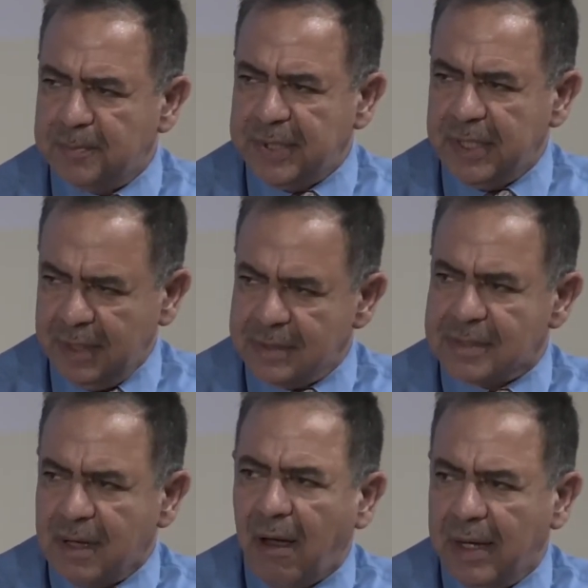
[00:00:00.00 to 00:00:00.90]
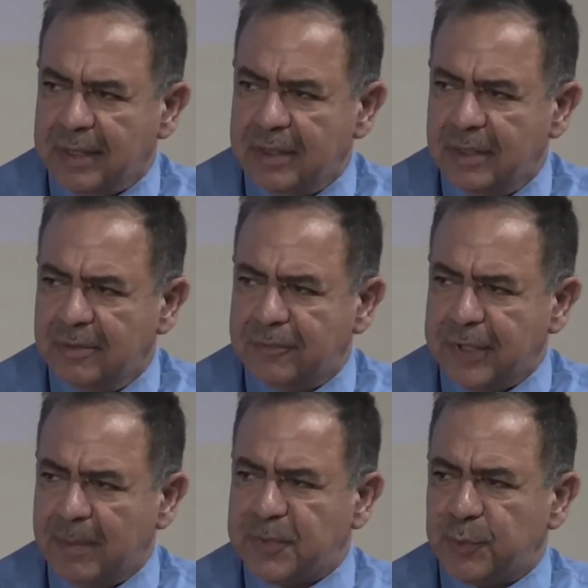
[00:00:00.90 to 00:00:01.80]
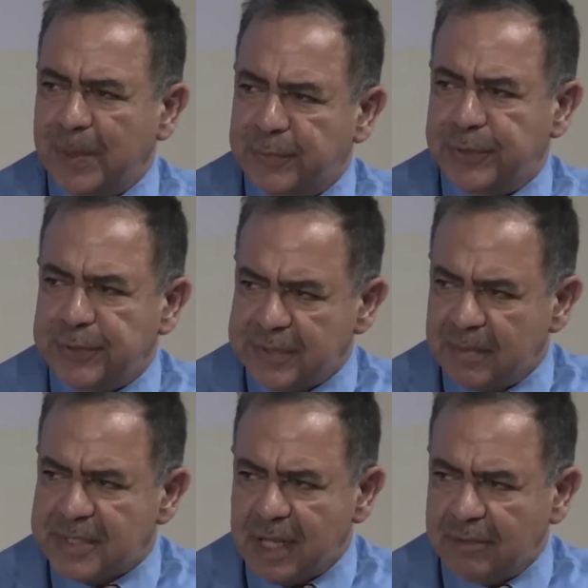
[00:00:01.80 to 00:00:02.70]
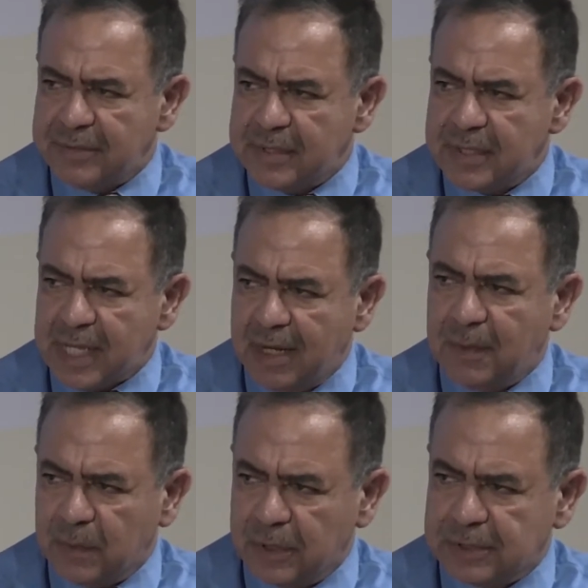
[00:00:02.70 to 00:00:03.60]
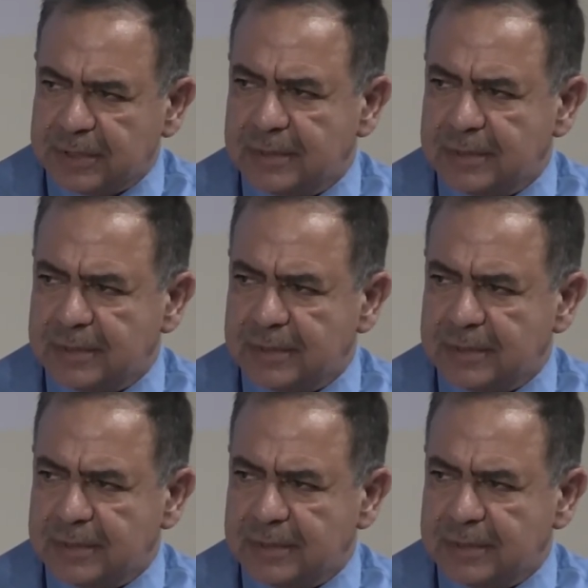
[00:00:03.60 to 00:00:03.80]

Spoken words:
be inside for them to reproduce themselves. Is that how it works?